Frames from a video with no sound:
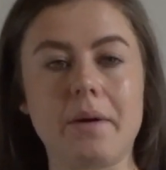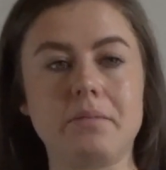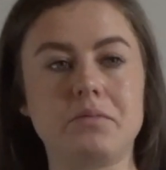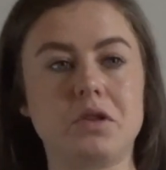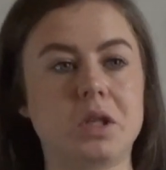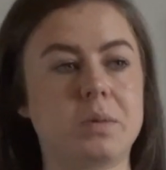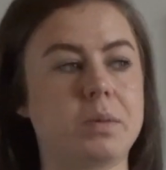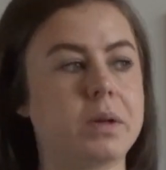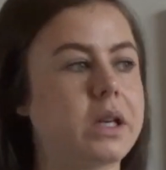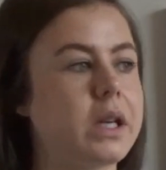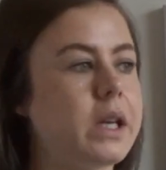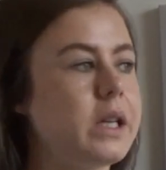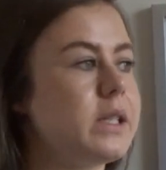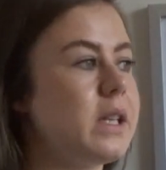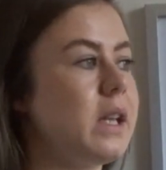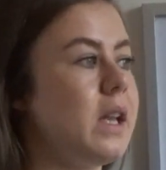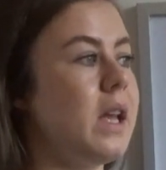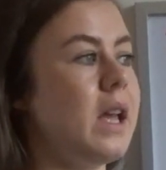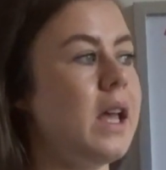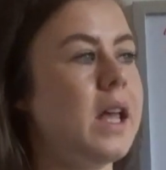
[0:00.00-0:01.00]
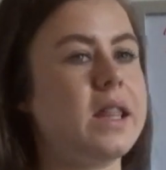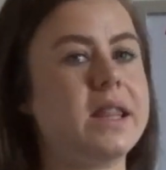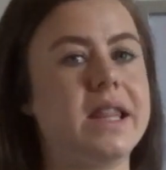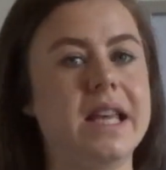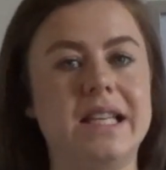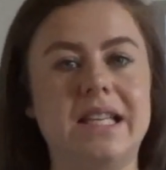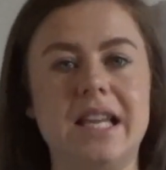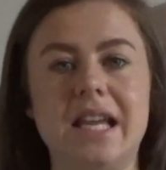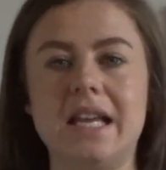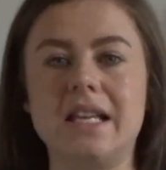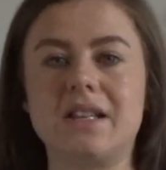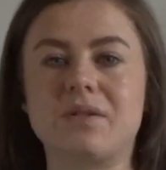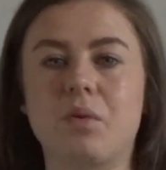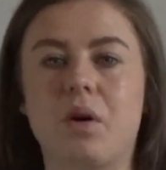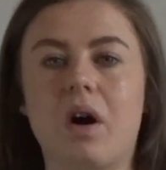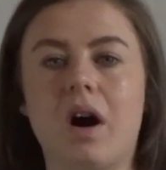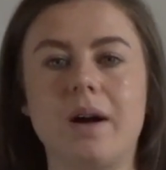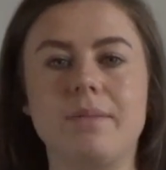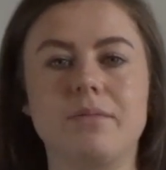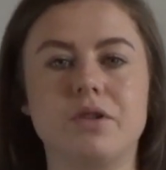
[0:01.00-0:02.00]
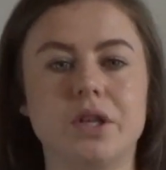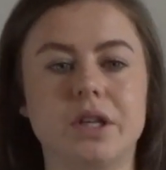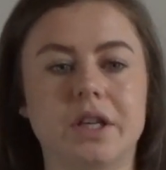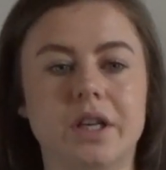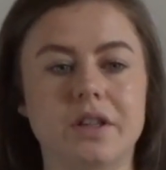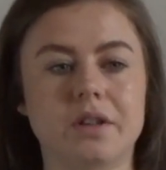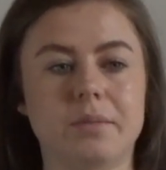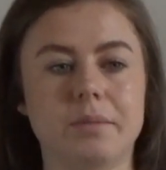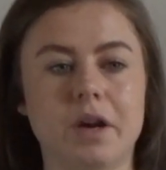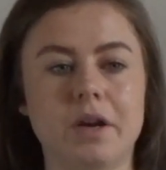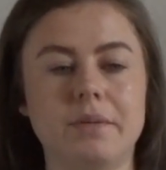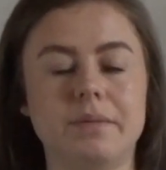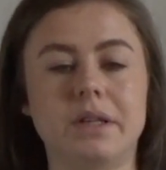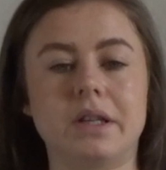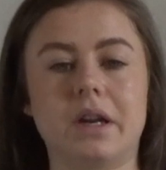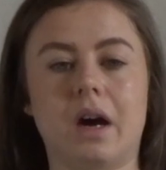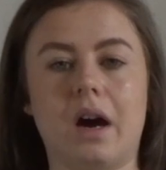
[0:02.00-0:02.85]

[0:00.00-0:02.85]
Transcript: just because this is what I'm doing at the moment.